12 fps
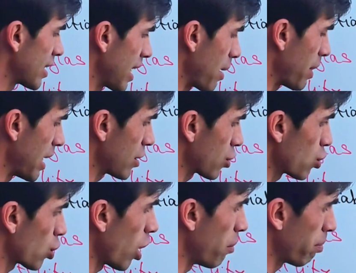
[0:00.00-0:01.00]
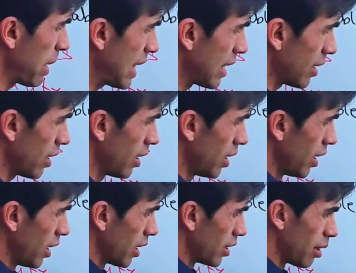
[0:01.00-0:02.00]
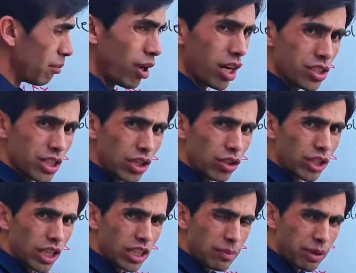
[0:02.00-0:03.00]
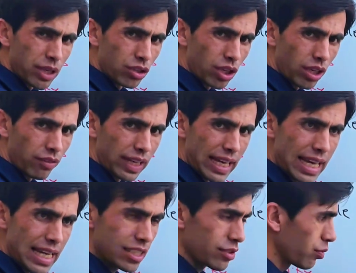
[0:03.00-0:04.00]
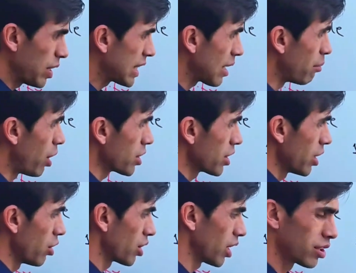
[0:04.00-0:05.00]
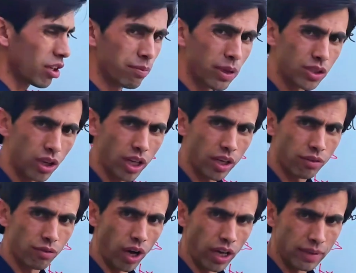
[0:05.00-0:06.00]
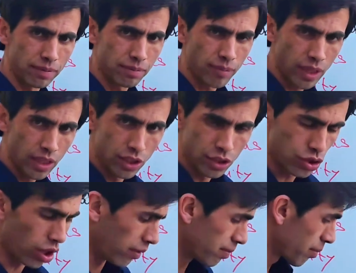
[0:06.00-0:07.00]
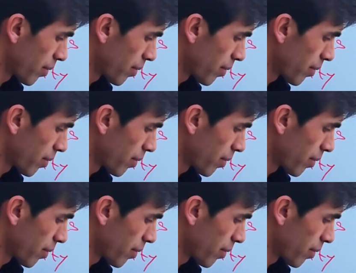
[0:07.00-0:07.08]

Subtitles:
step is to compare the marginal utility per dollar of x with the marginal utility per dollar of y. So